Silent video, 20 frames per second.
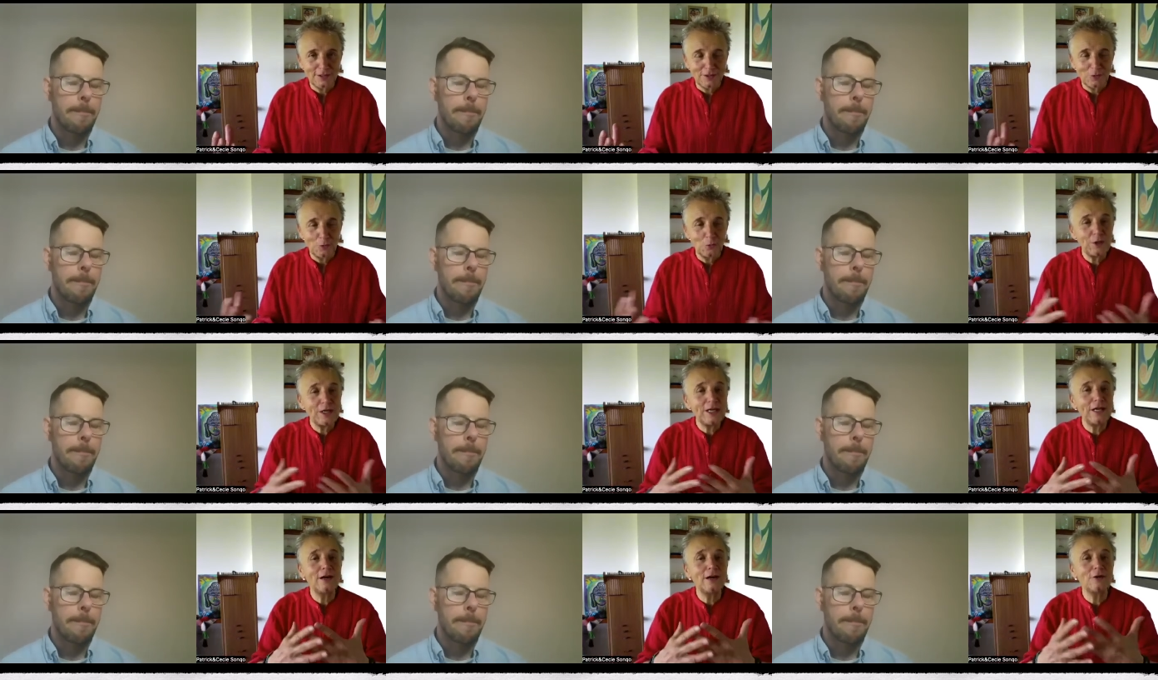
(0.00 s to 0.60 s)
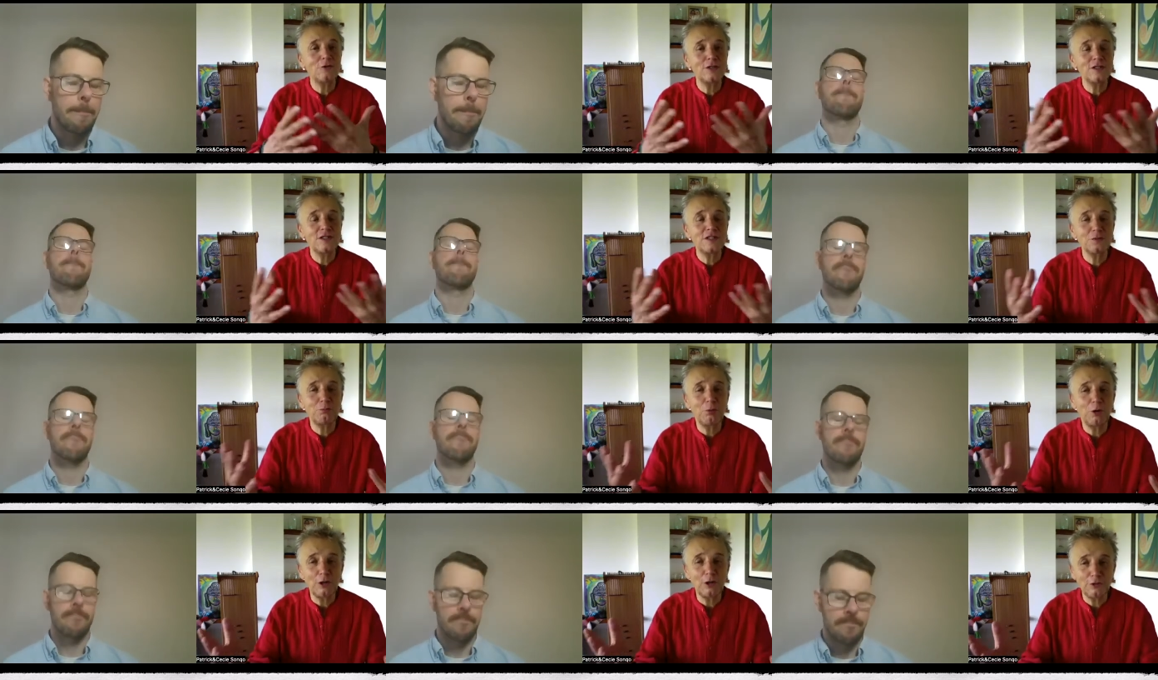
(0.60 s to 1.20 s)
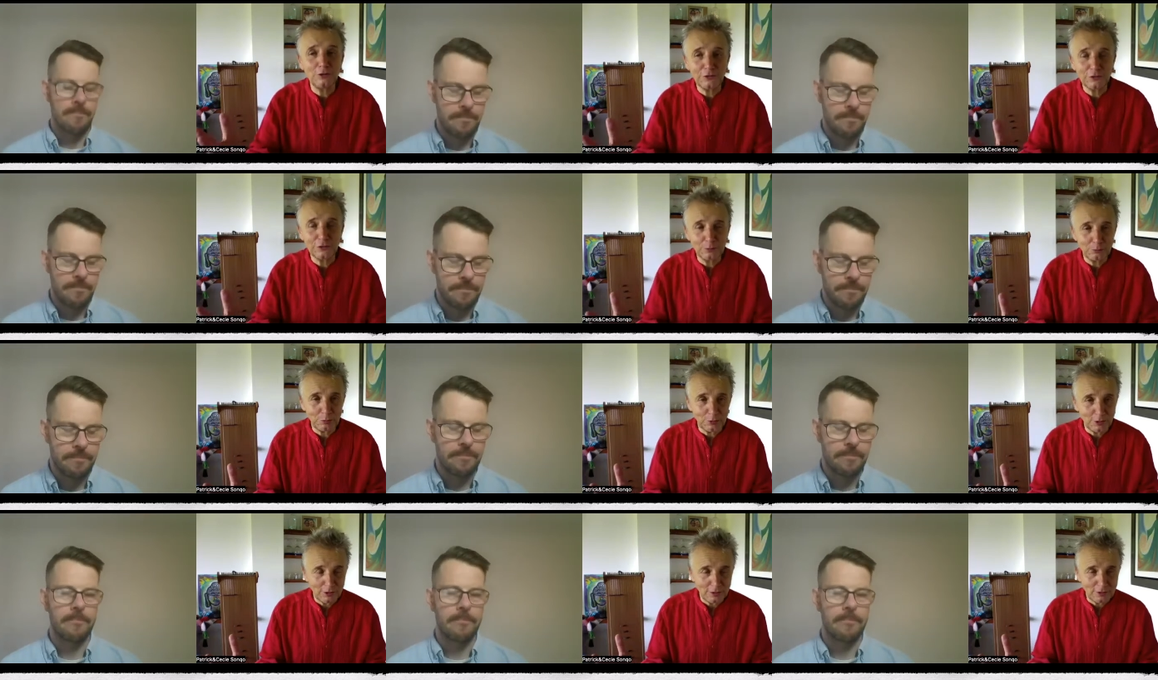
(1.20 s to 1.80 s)
Speaker 1: We are
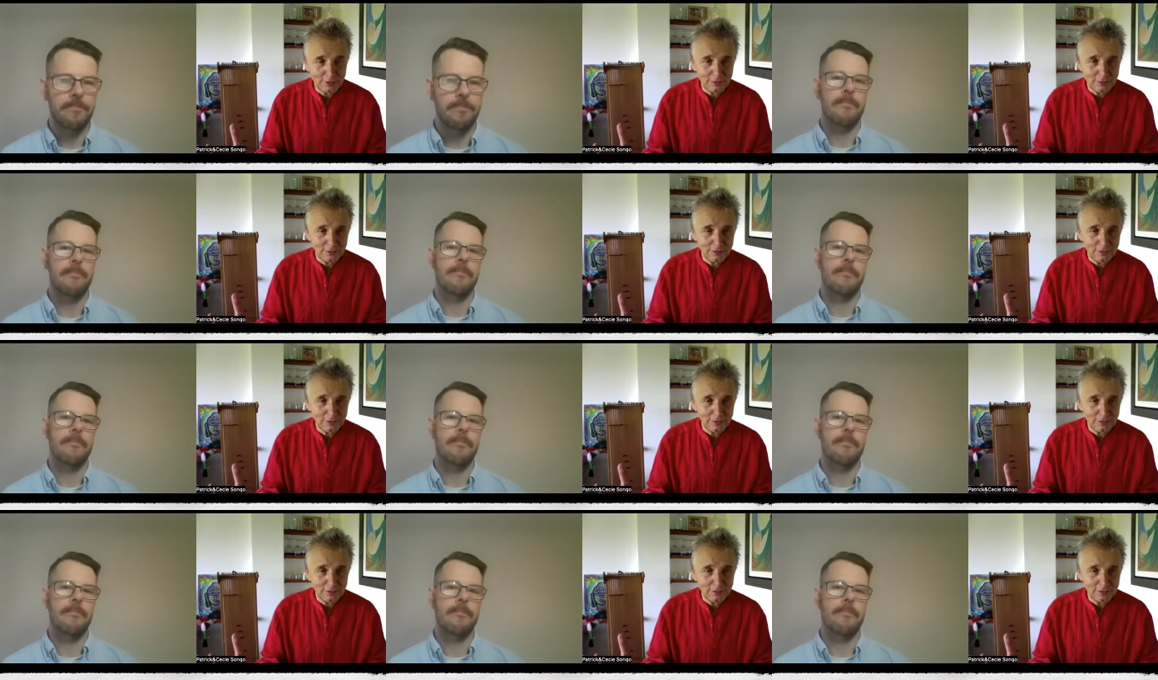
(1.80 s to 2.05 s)
responsible